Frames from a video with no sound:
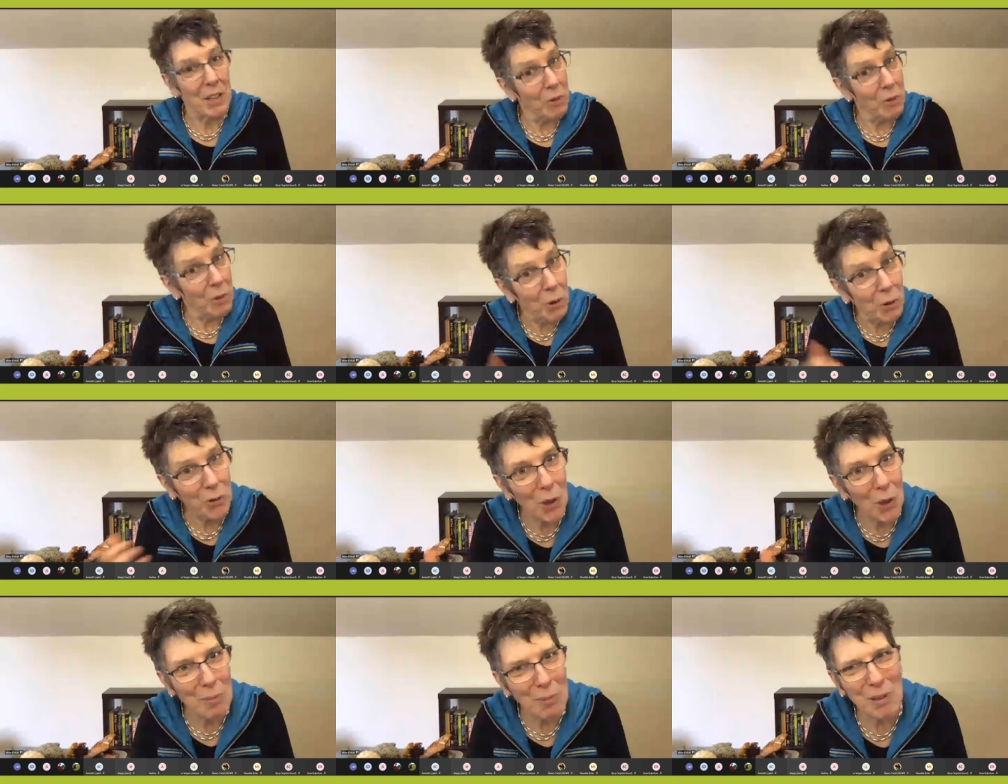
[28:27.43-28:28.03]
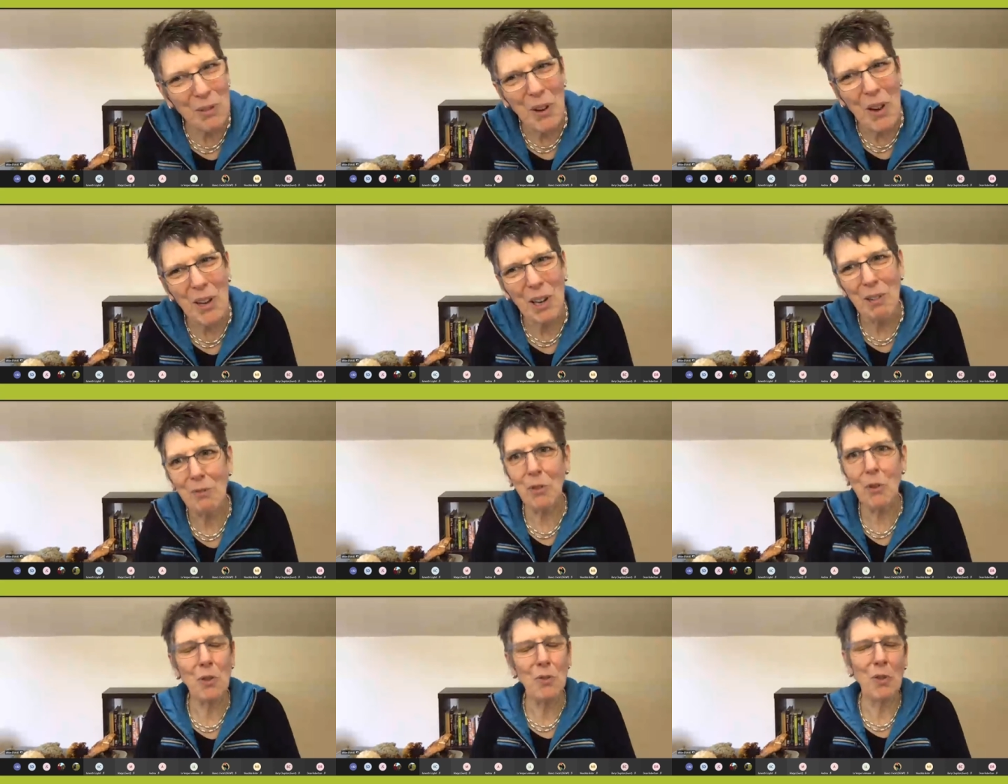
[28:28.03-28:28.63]
they're also
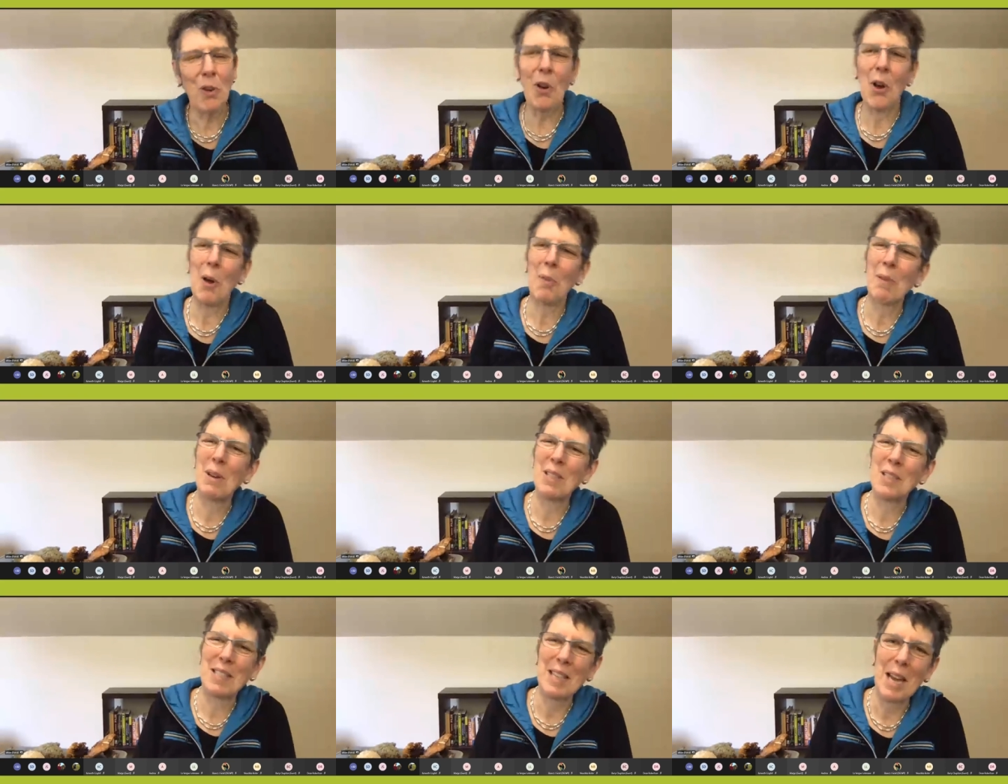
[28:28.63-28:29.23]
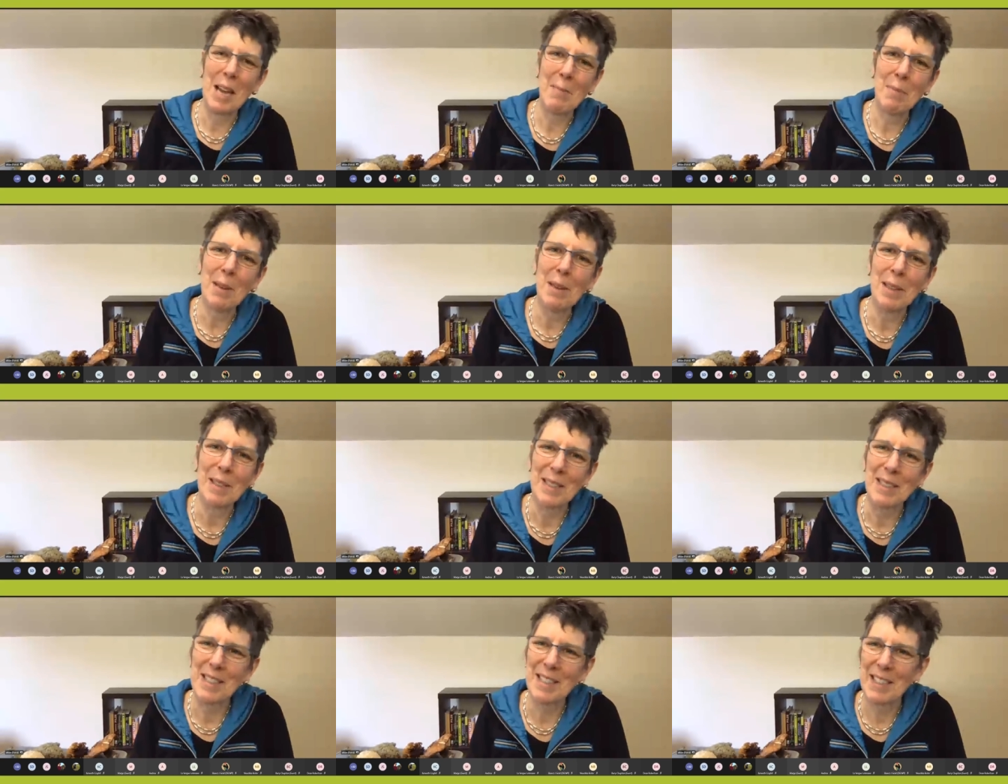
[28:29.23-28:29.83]
providing food for Homo
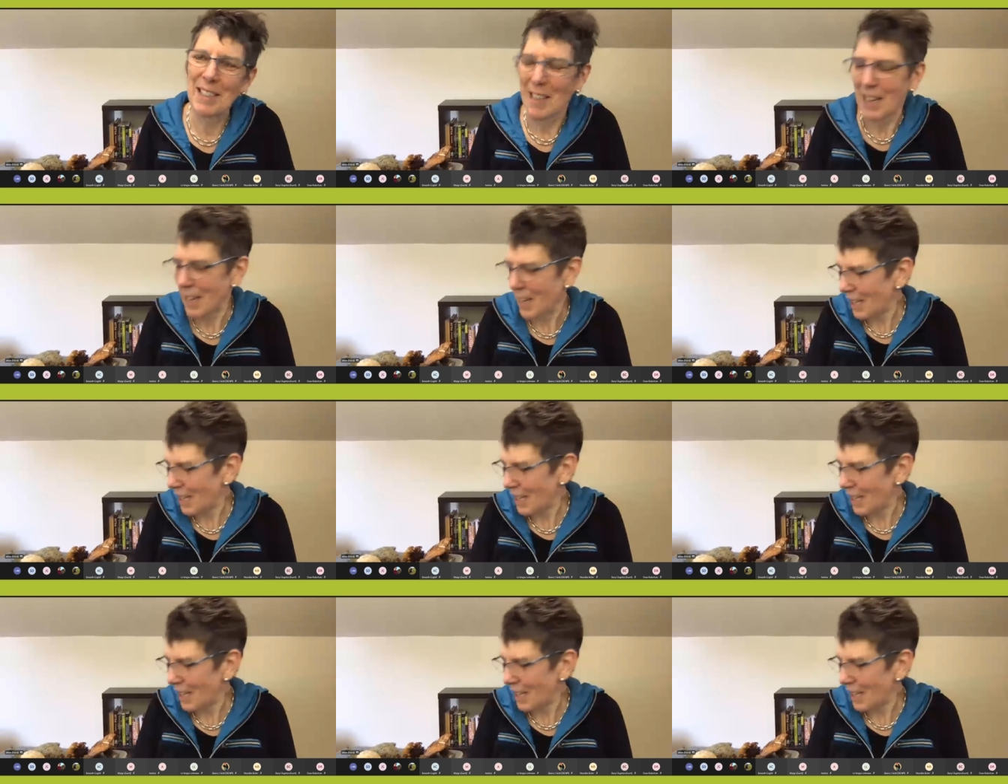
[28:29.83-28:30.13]
sapiens.